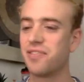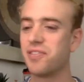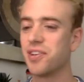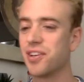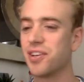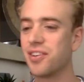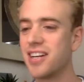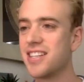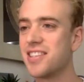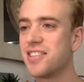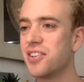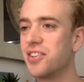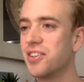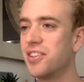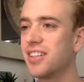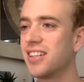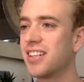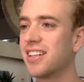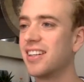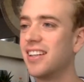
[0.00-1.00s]
for a great
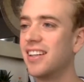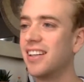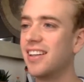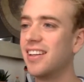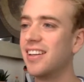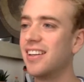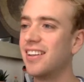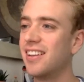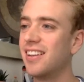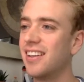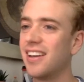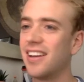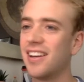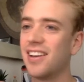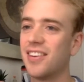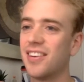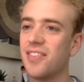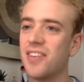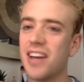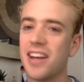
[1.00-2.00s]
talk
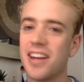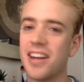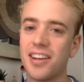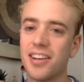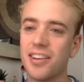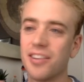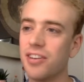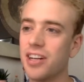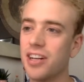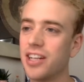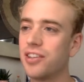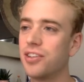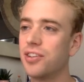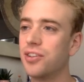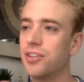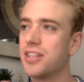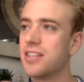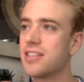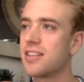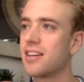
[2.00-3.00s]
and a really
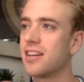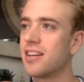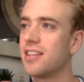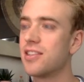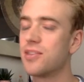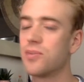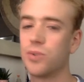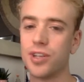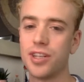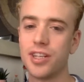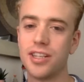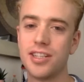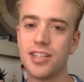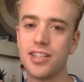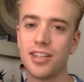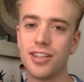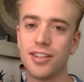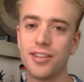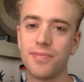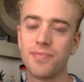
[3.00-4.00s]
cool insight into what you
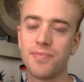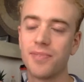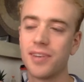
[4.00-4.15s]
do.